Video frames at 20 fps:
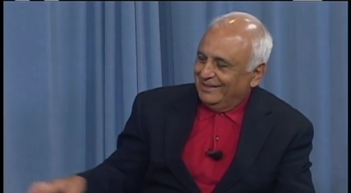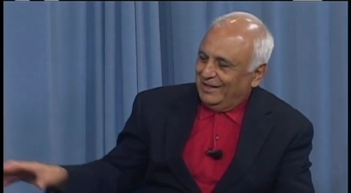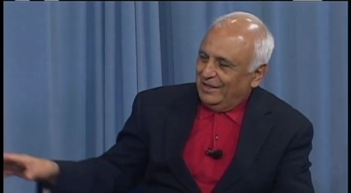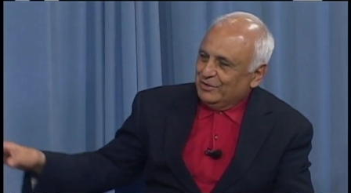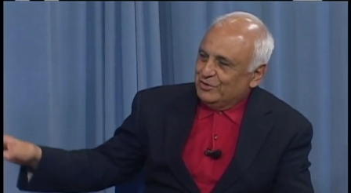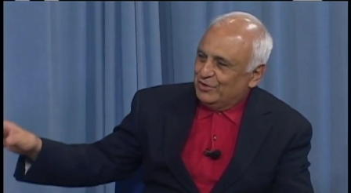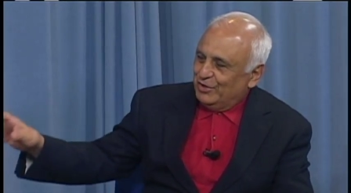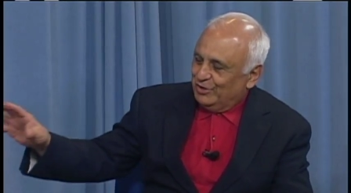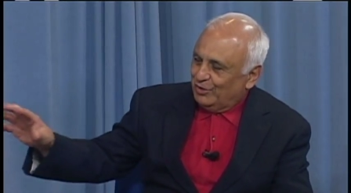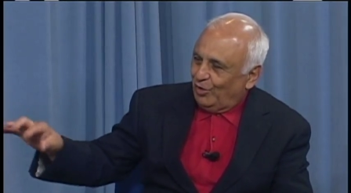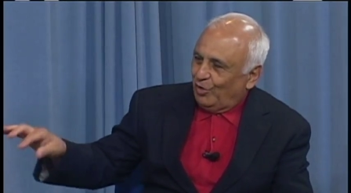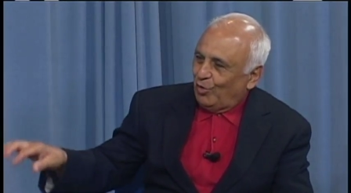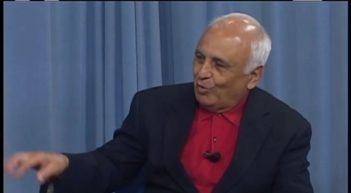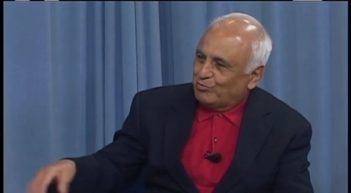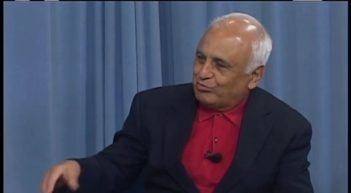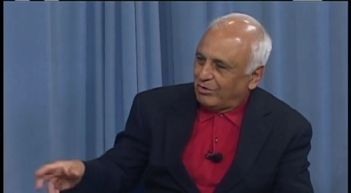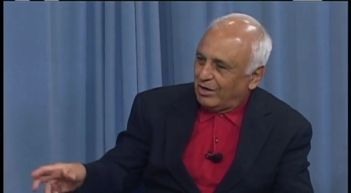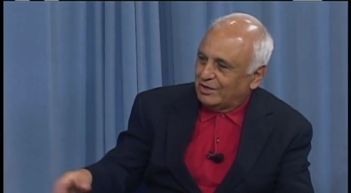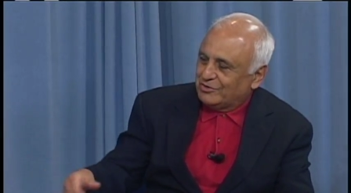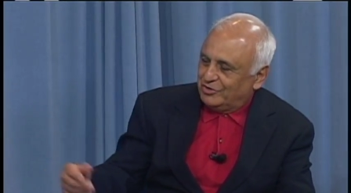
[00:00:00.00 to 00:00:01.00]
and see the whole
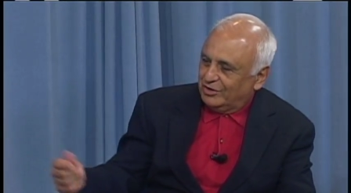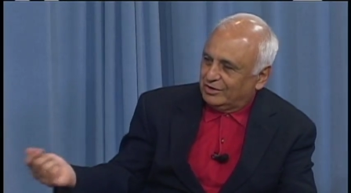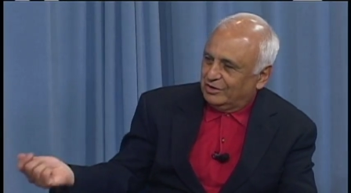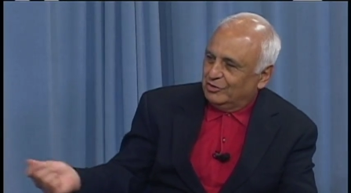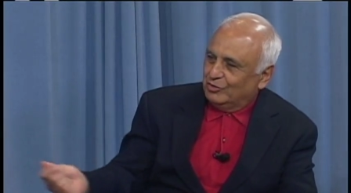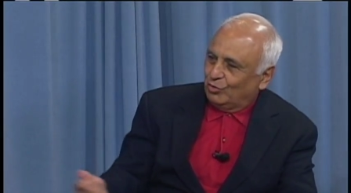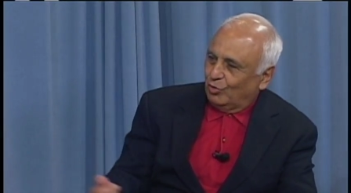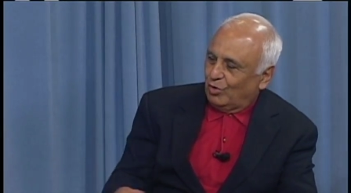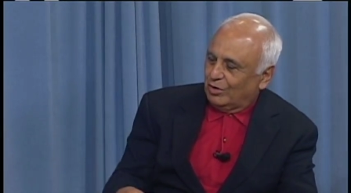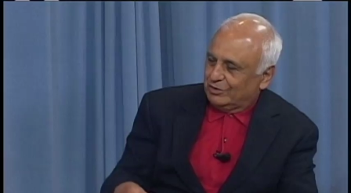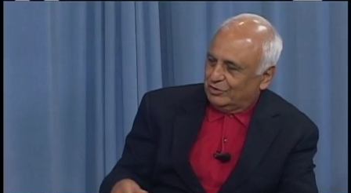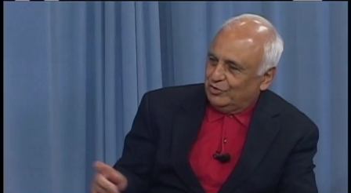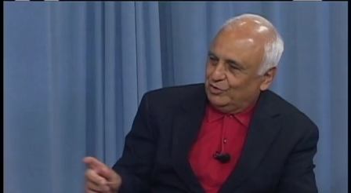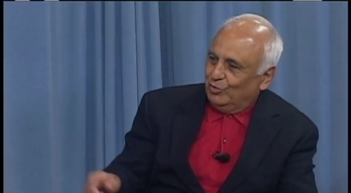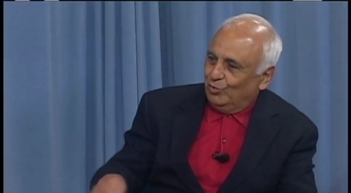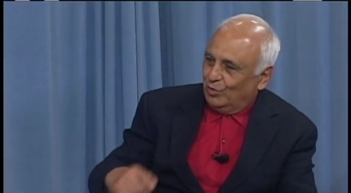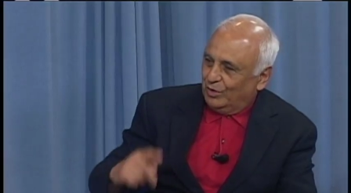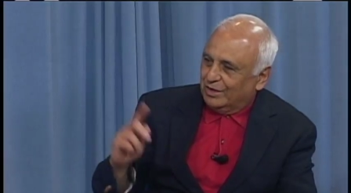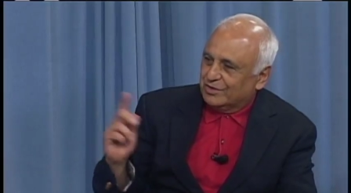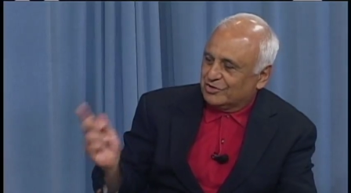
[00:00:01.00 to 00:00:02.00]
project and talk to
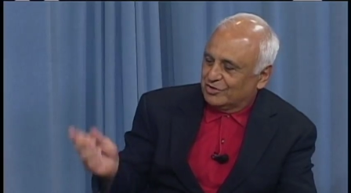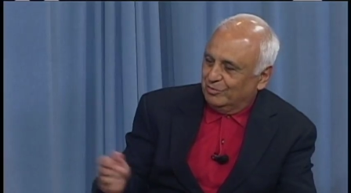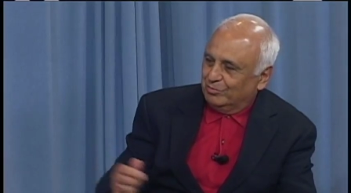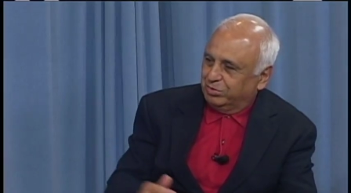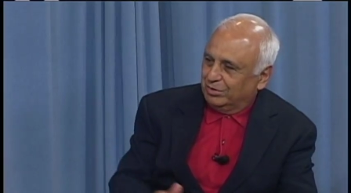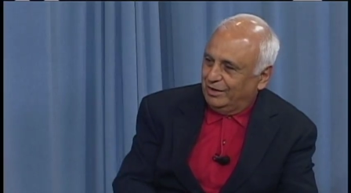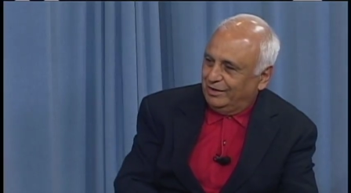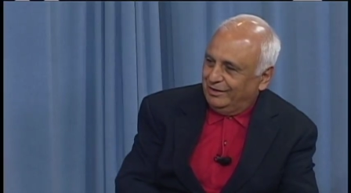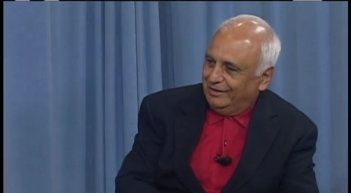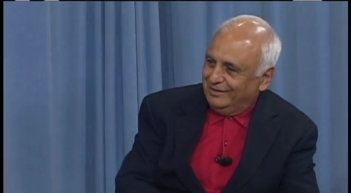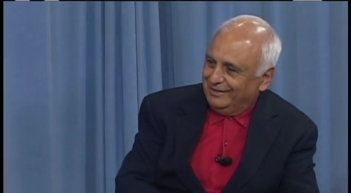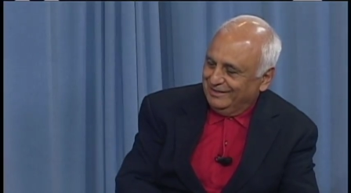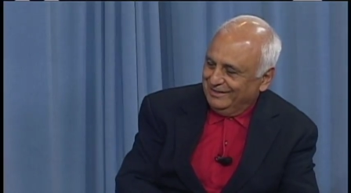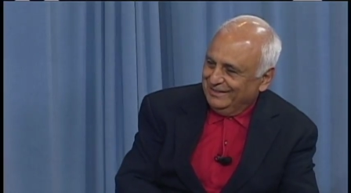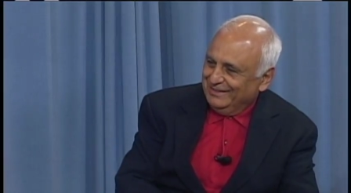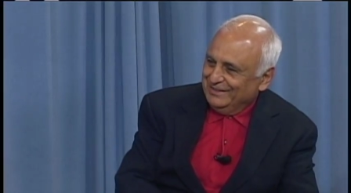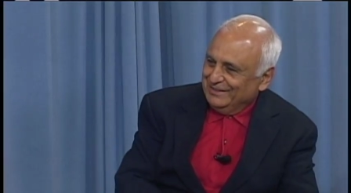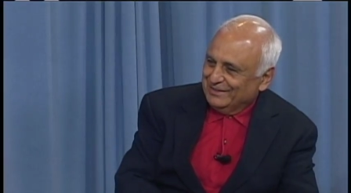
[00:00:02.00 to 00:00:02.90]
you when it's completed?